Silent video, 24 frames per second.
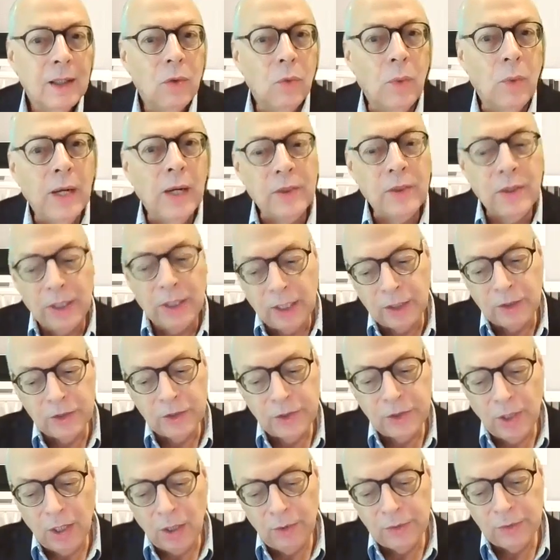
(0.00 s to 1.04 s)
where the
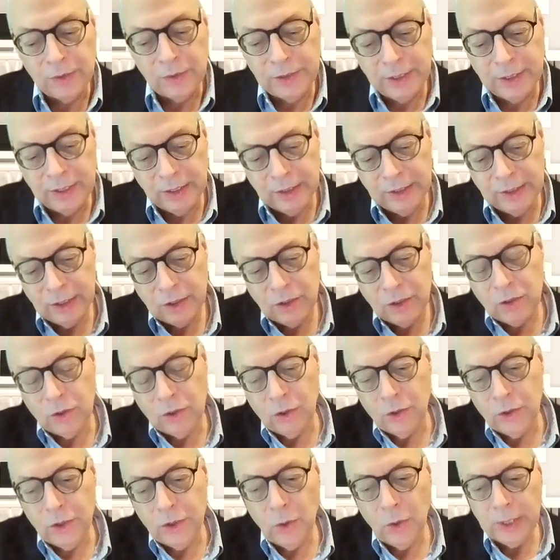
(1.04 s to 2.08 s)
consultants, in addition
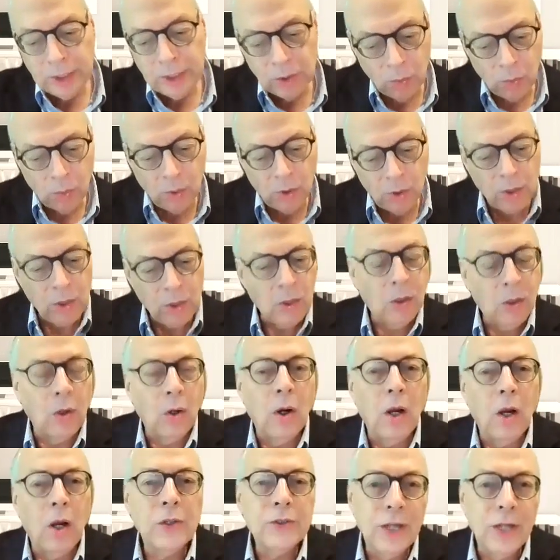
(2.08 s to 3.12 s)
to doing the work, are
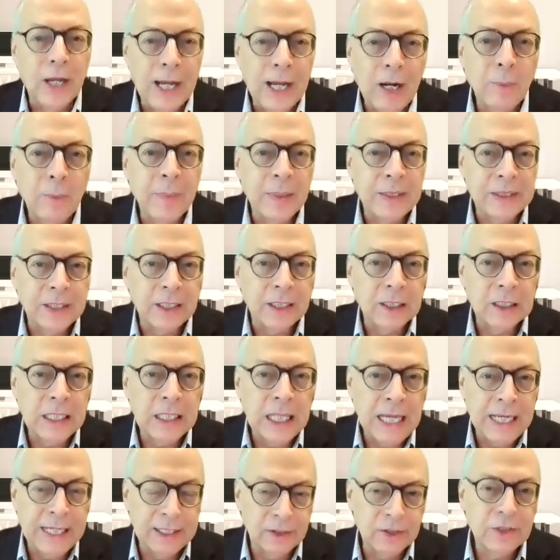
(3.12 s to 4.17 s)
also helping the
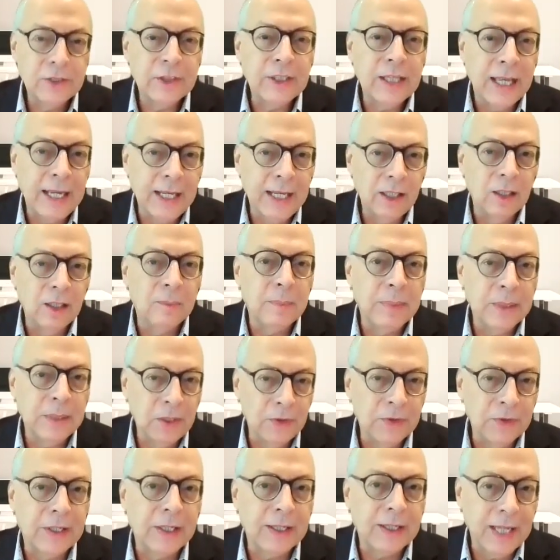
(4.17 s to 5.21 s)
client scale and
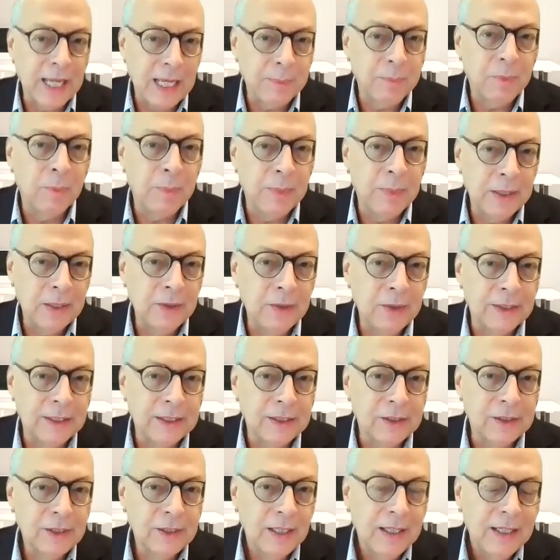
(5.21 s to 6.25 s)
build their
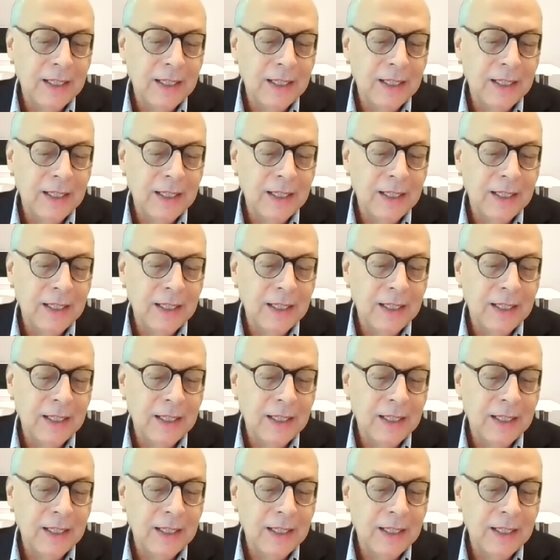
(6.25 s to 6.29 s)
capabilities.